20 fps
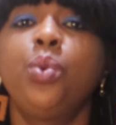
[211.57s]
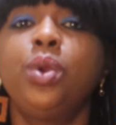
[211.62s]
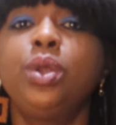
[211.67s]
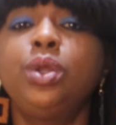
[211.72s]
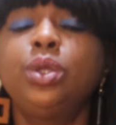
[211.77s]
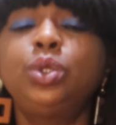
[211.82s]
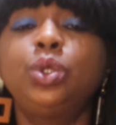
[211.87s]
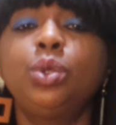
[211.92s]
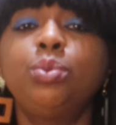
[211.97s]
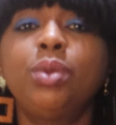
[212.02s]
we
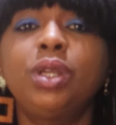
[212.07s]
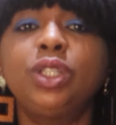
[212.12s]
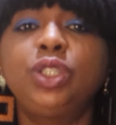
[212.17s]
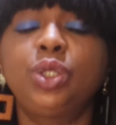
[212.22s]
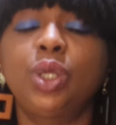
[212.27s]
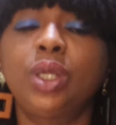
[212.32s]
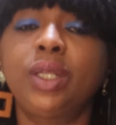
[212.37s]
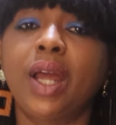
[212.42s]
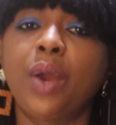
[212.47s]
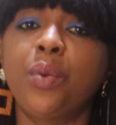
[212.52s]
need to make
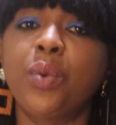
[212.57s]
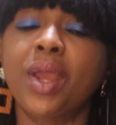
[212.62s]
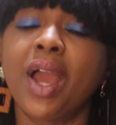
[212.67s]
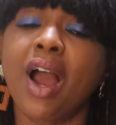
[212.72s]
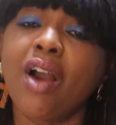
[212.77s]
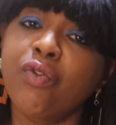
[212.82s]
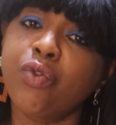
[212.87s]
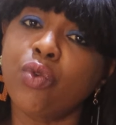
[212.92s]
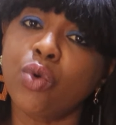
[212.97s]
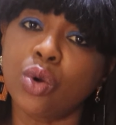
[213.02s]
sure that we
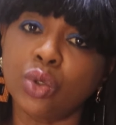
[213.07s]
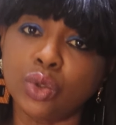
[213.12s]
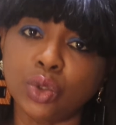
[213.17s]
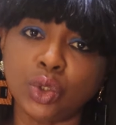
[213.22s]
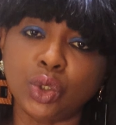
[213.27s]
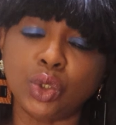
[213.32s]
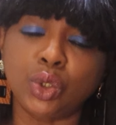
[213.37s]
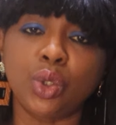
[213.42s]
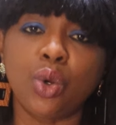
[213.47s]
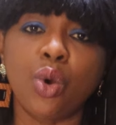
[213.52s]
have
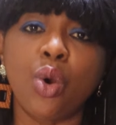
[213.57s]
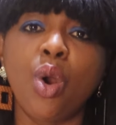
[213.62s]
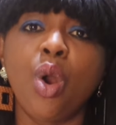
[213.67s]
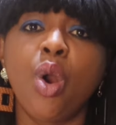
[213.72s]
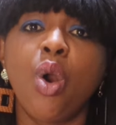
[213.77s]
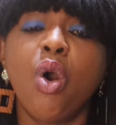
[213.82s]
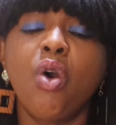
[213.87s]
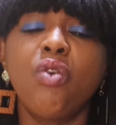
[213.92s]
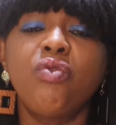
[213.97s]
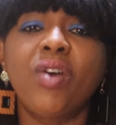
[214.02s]
control
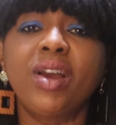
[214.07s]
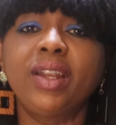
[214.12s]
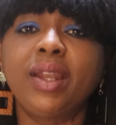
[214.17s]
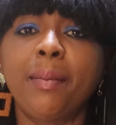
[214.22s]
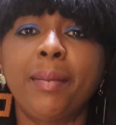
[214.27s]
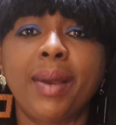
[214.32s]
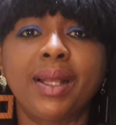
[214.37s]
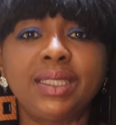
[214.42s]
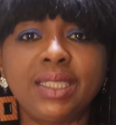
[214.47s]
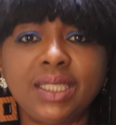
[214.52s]
over
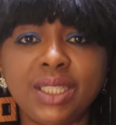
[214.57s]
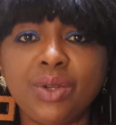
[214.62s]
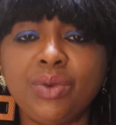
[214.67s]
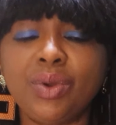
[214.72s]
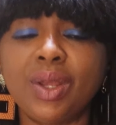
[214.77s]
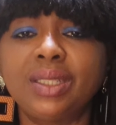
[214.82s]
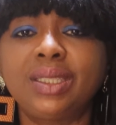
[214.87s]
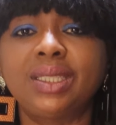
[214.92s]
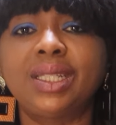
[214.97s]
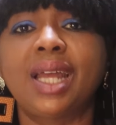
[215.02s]
the
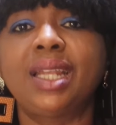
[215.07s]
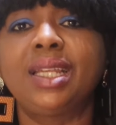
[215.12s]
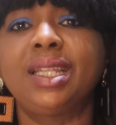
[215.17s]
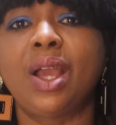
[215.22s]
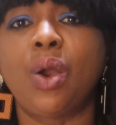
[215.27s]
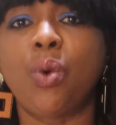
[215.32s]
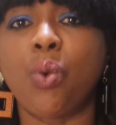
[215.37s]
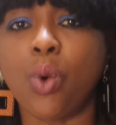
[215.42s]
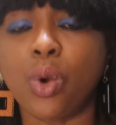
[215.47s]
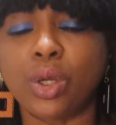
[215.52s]
materials that
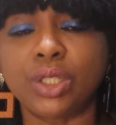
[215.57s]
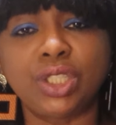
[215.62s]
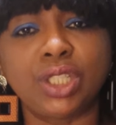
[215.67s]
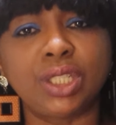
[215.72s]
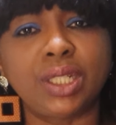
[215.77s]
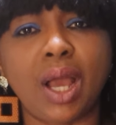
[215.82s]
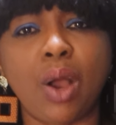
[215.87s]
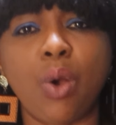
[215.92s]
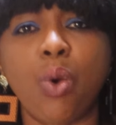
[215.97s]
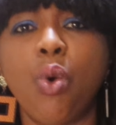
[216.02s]
they are
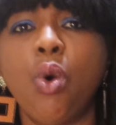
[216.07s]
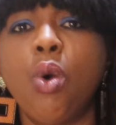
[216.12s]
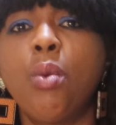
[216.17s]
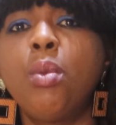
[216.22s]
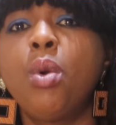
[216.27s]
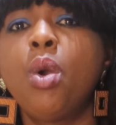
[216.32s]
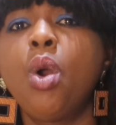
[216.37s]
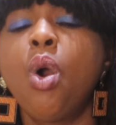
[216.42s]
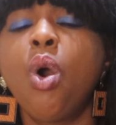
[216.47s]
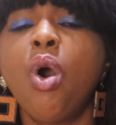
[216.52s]
watching at
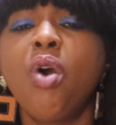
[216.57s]
home,